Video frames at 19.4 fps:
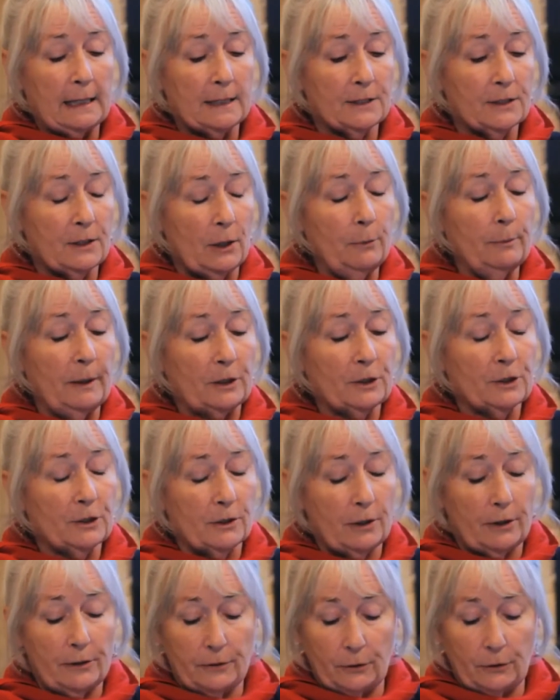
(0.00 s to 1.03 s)
so much
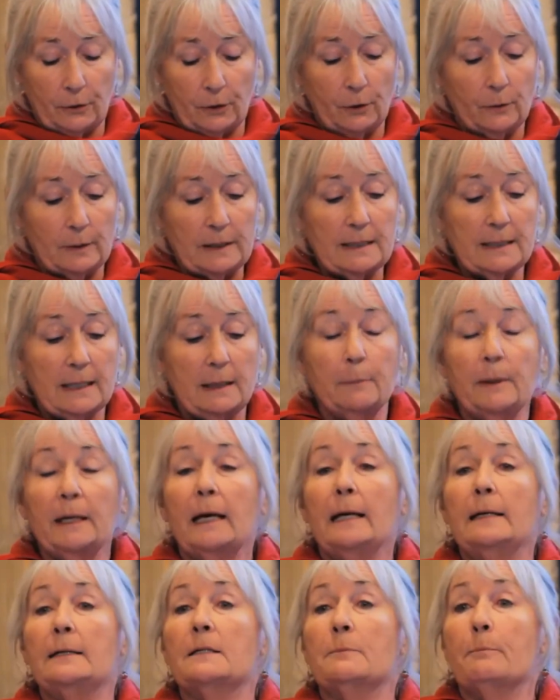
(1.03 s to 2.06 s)
so that the US
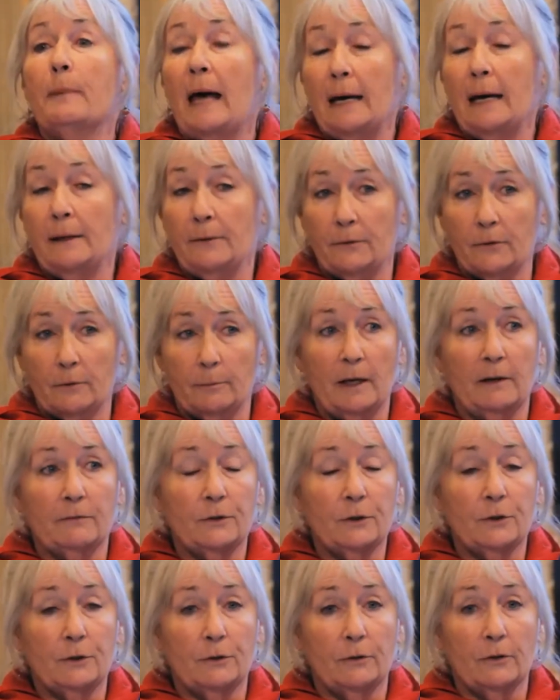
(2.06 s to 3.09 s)
EPA has banned them
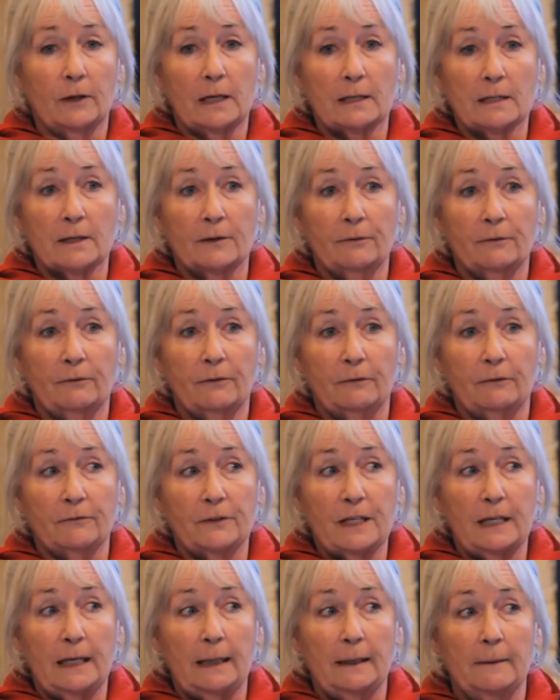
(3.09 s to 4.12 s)
after
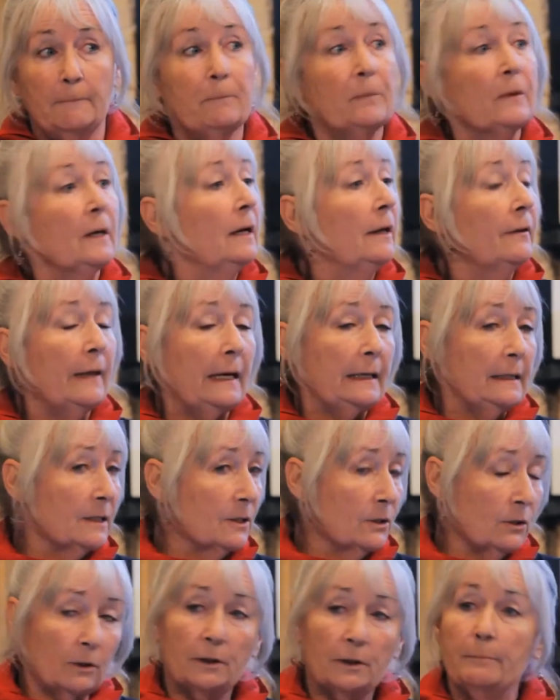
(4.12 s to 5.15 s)
2015. That
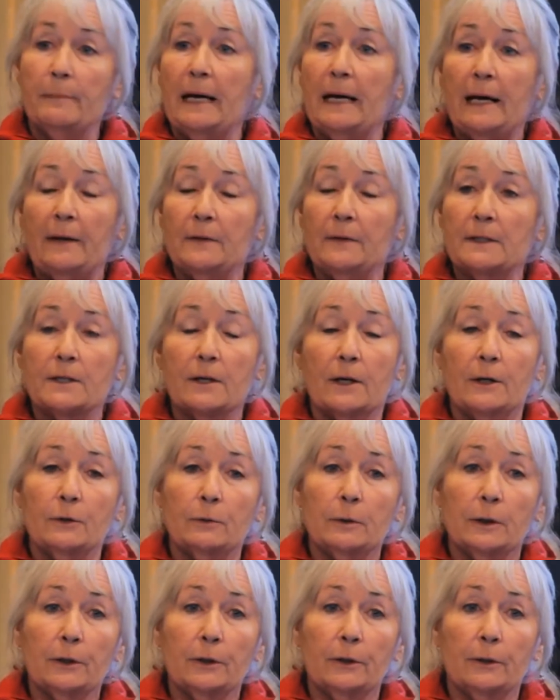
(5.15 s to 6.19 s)
is not a ban that's going
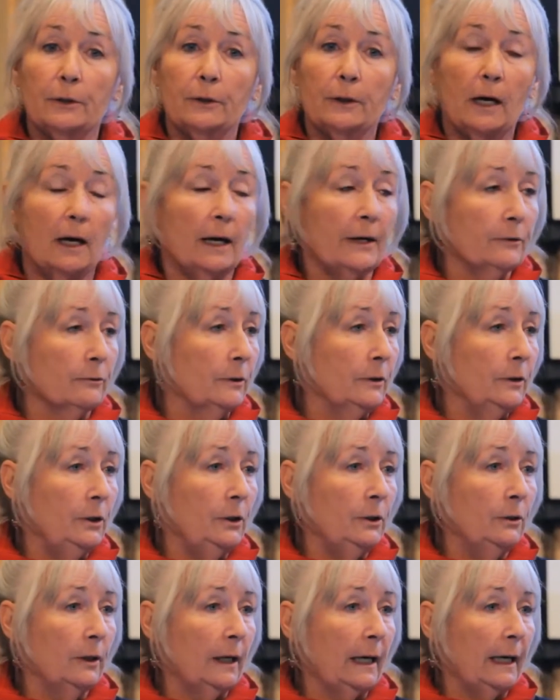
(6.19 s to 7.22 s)
to occur either in
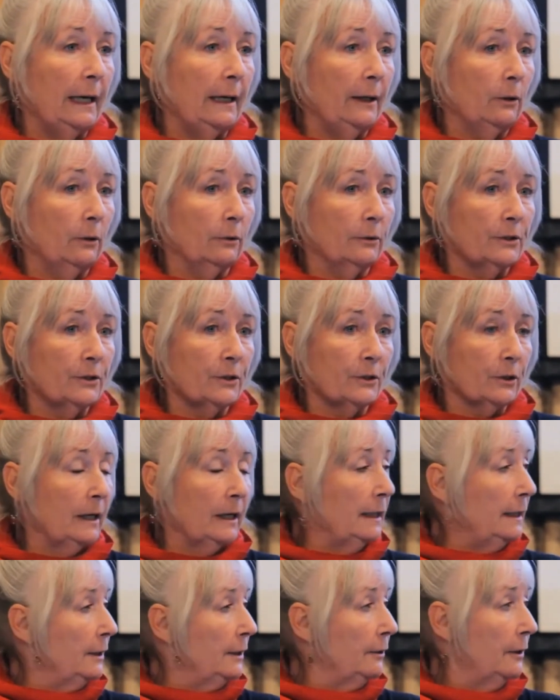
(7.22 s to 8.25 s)
the UK or
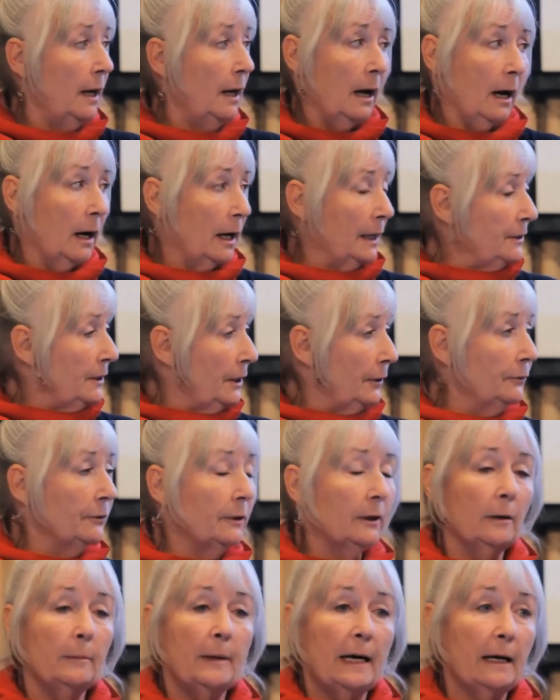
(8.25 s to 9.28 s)
Australia. I don't
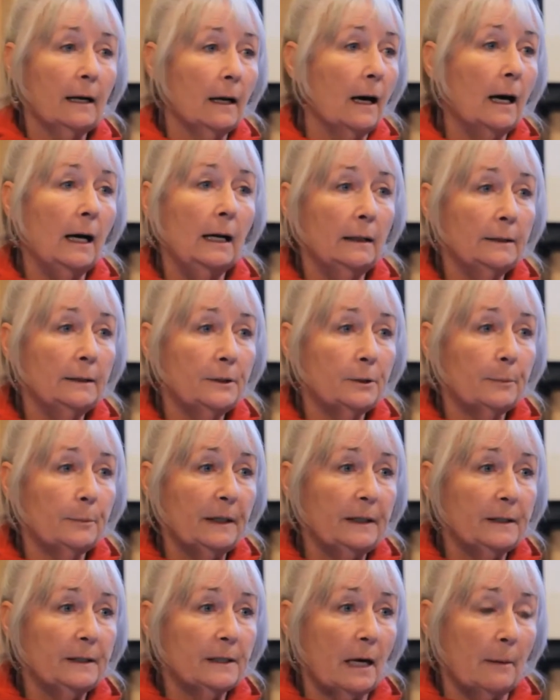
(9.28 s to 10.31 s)
know about Ireland,
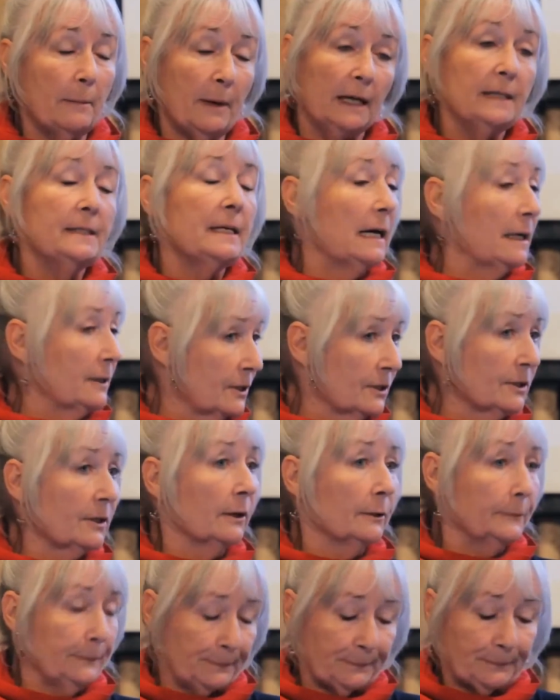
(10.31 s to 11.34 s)
but I doubt
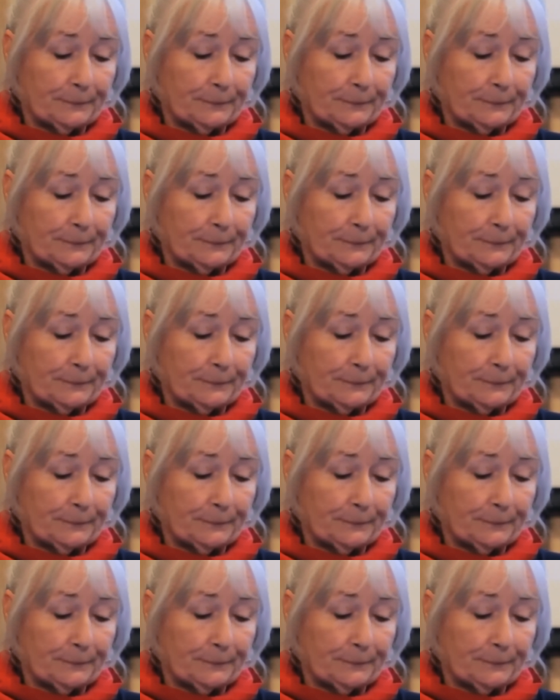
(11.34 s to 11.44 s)
so.